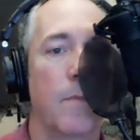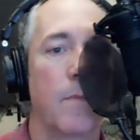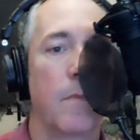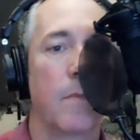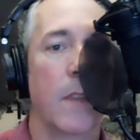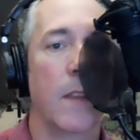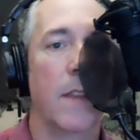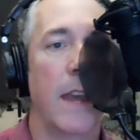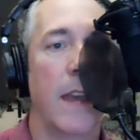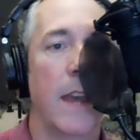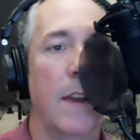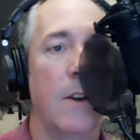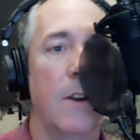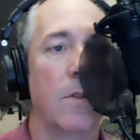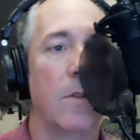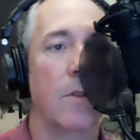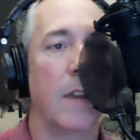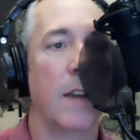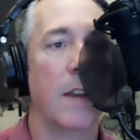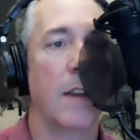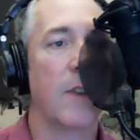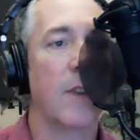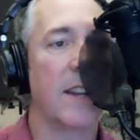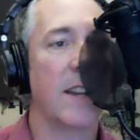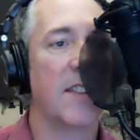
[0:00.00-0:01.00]
They
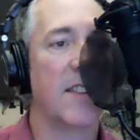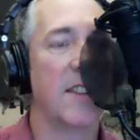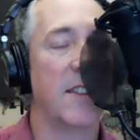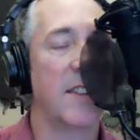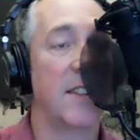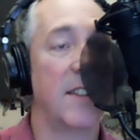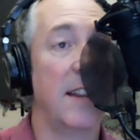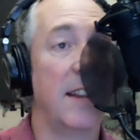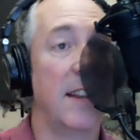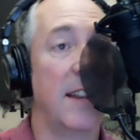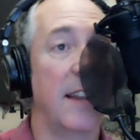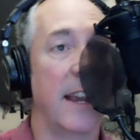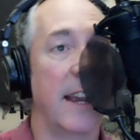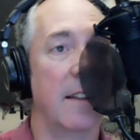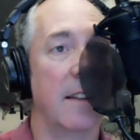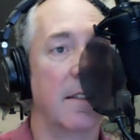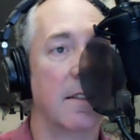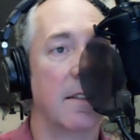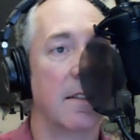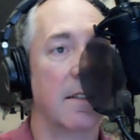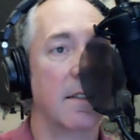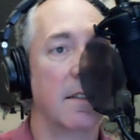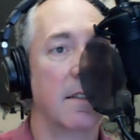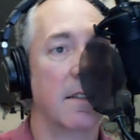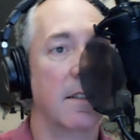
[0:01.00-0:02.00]
don't address the ceiling,
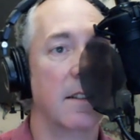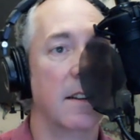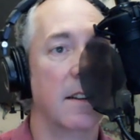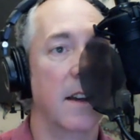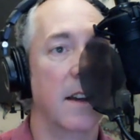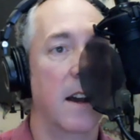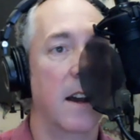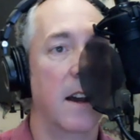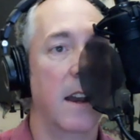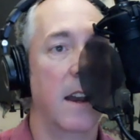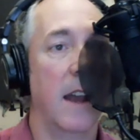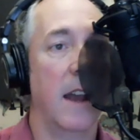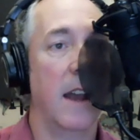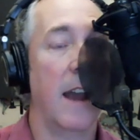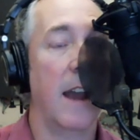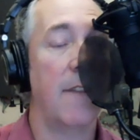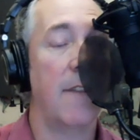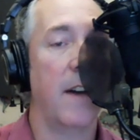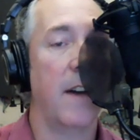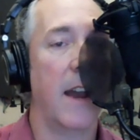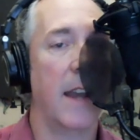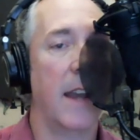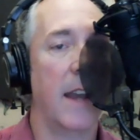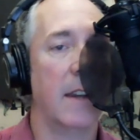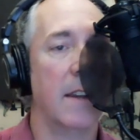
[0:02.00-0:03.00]
I
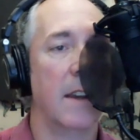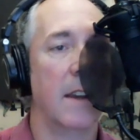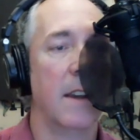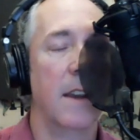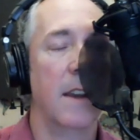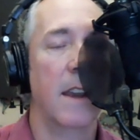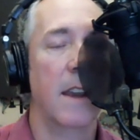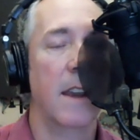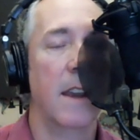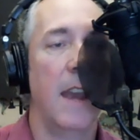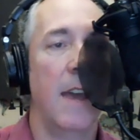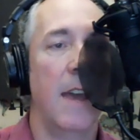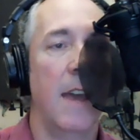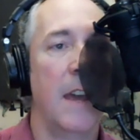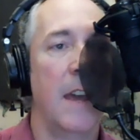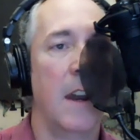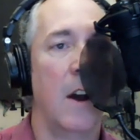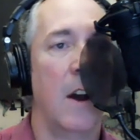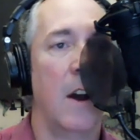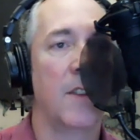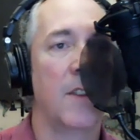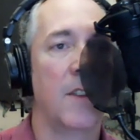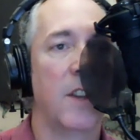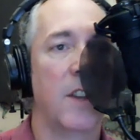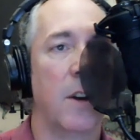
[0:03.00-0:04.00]
find. And then
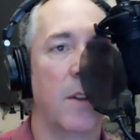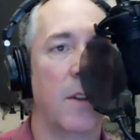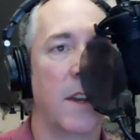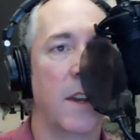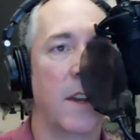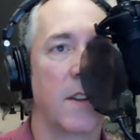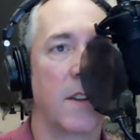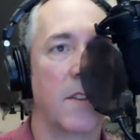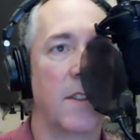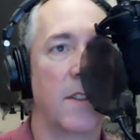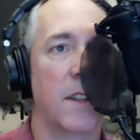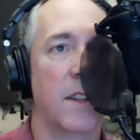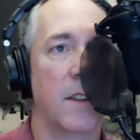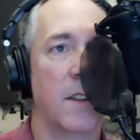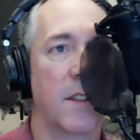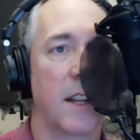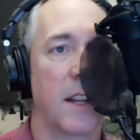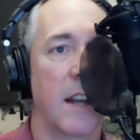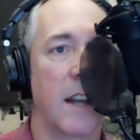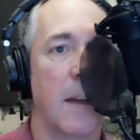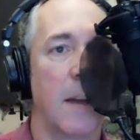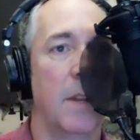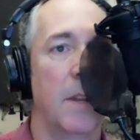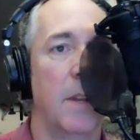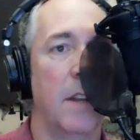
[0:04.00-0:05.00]
also there's a
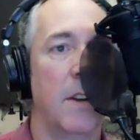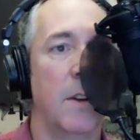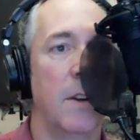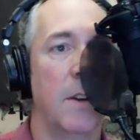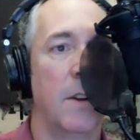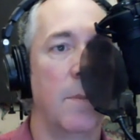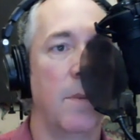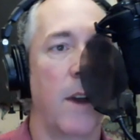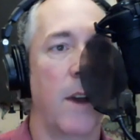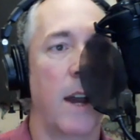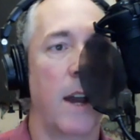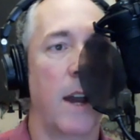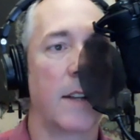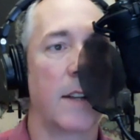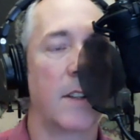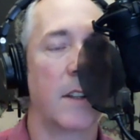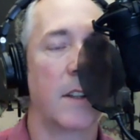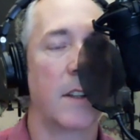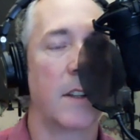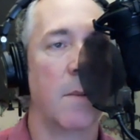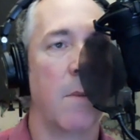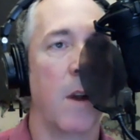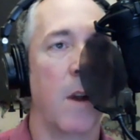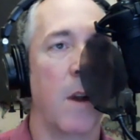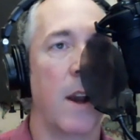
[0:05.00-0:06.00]
couple of new products
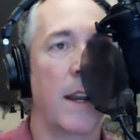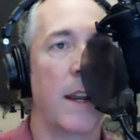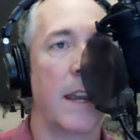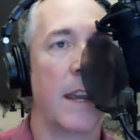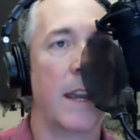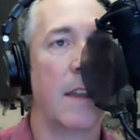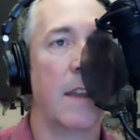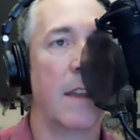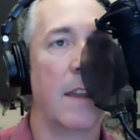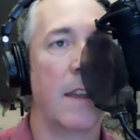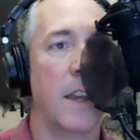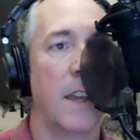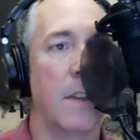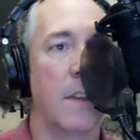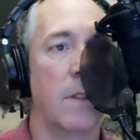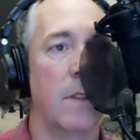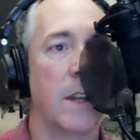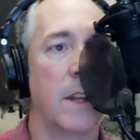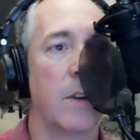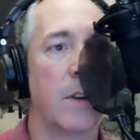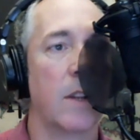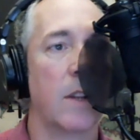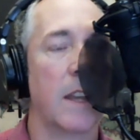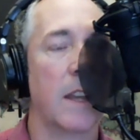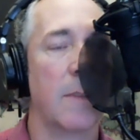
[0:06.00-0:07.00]
on the market that you
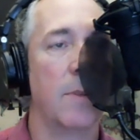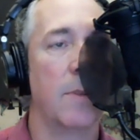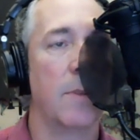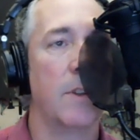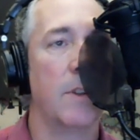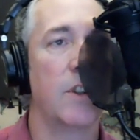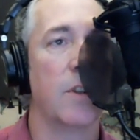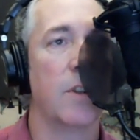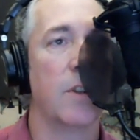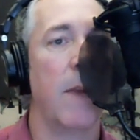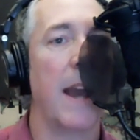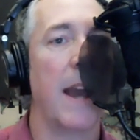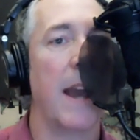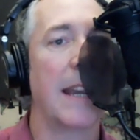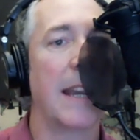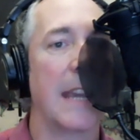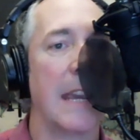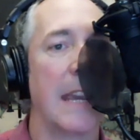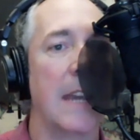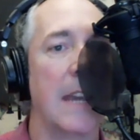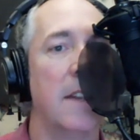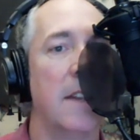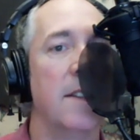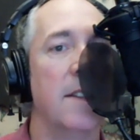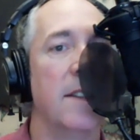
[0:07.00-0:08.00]
literally put your mic
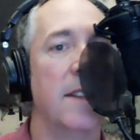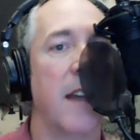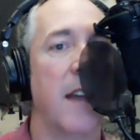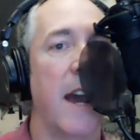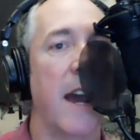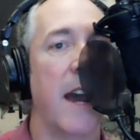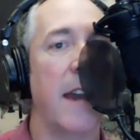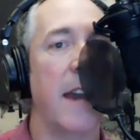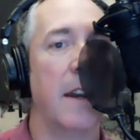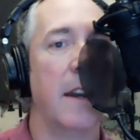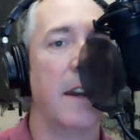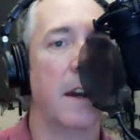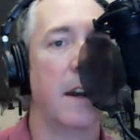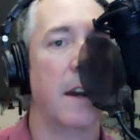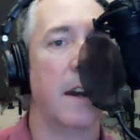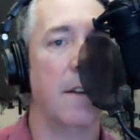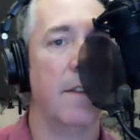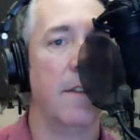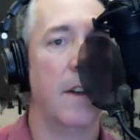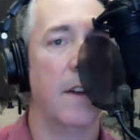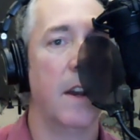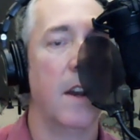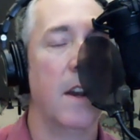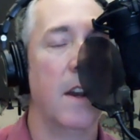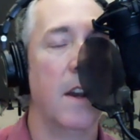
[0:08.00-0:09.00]
inside of.
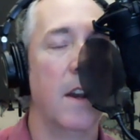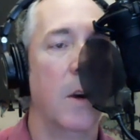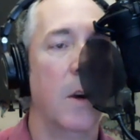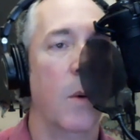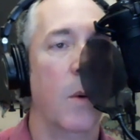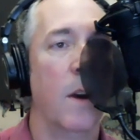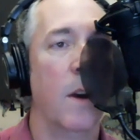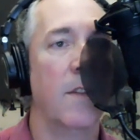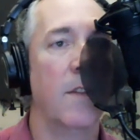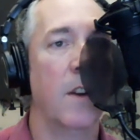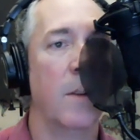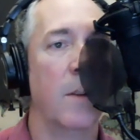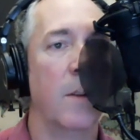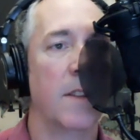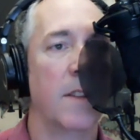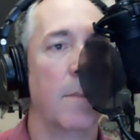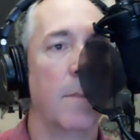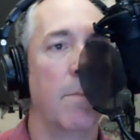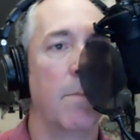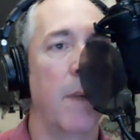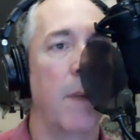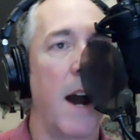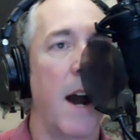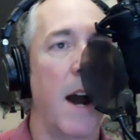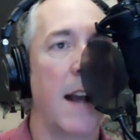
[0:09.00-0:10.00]
One of them is
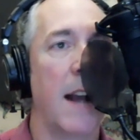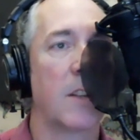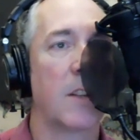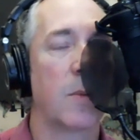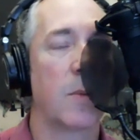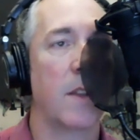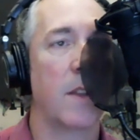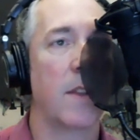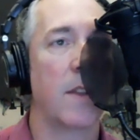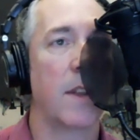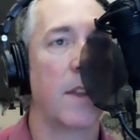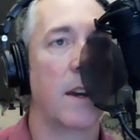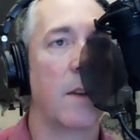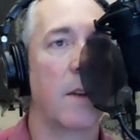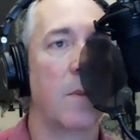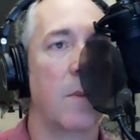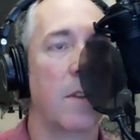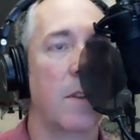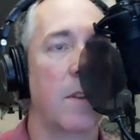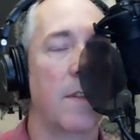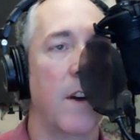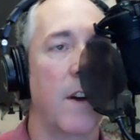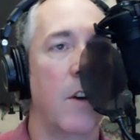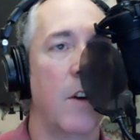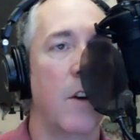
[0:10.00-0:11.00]
a box with
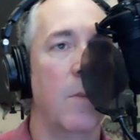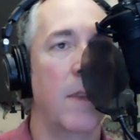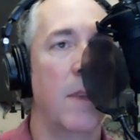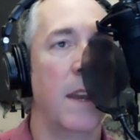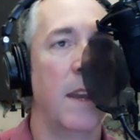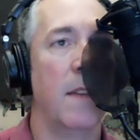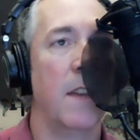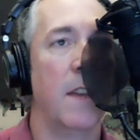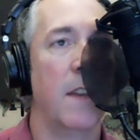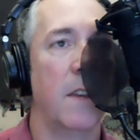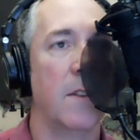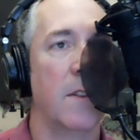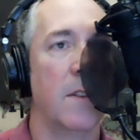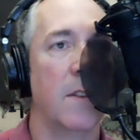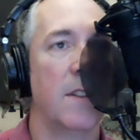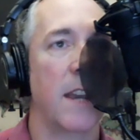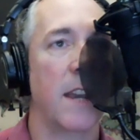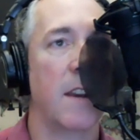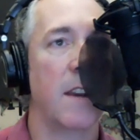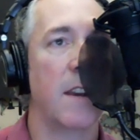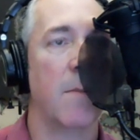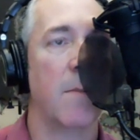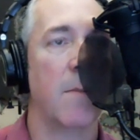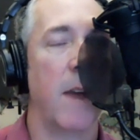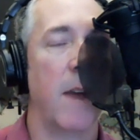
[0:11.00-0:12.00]
foam in that you
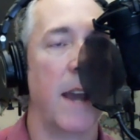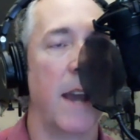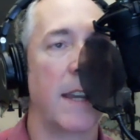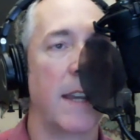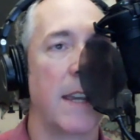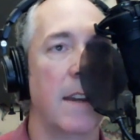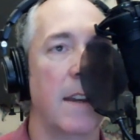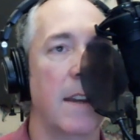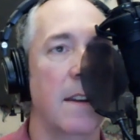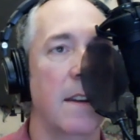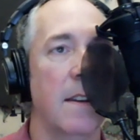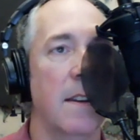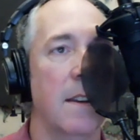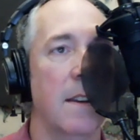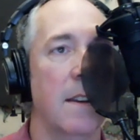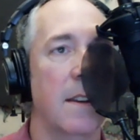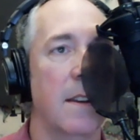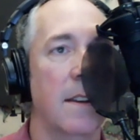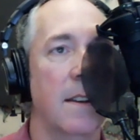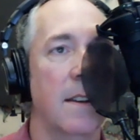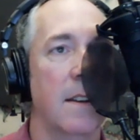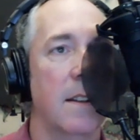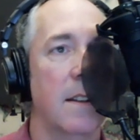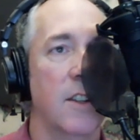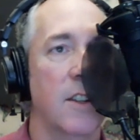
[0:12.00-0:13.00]
set your mic in.
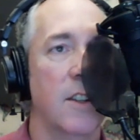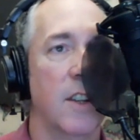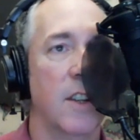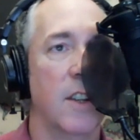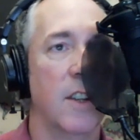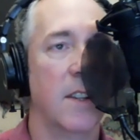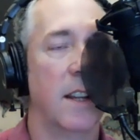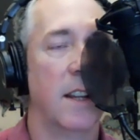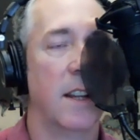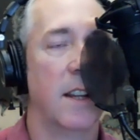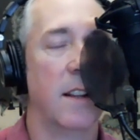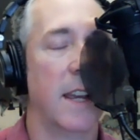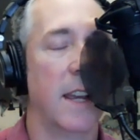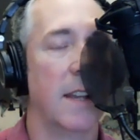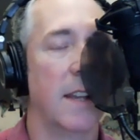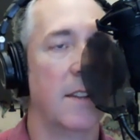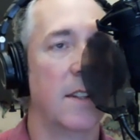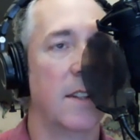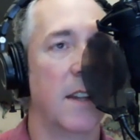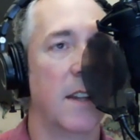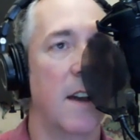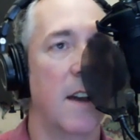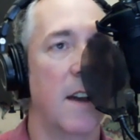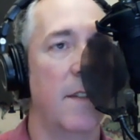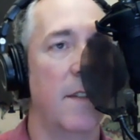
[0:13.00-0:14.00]
Logistically, it's
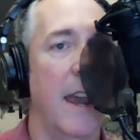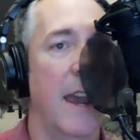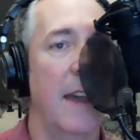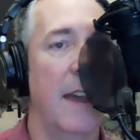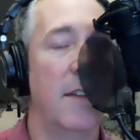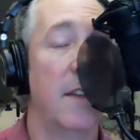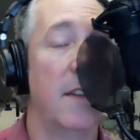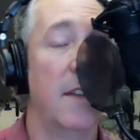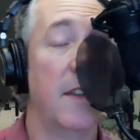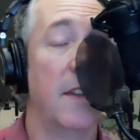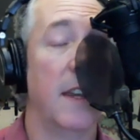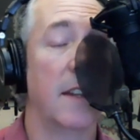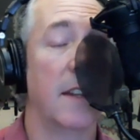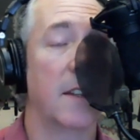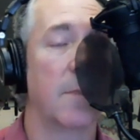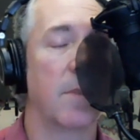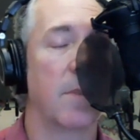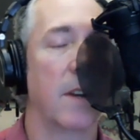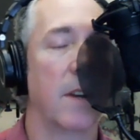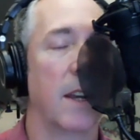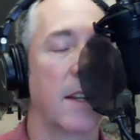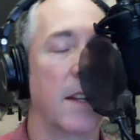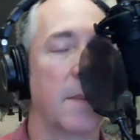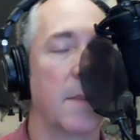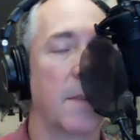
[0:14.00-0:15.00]
tough, and the thing's
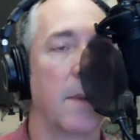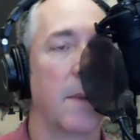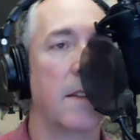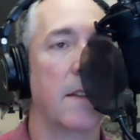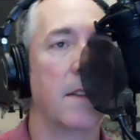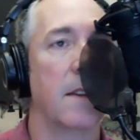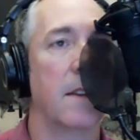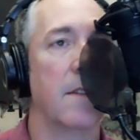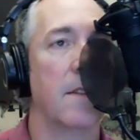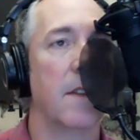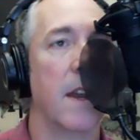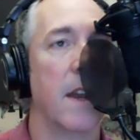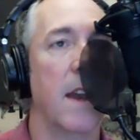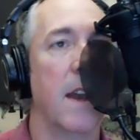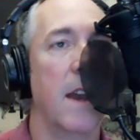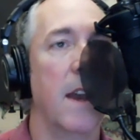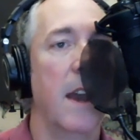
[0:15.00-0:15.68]
pretty expensive.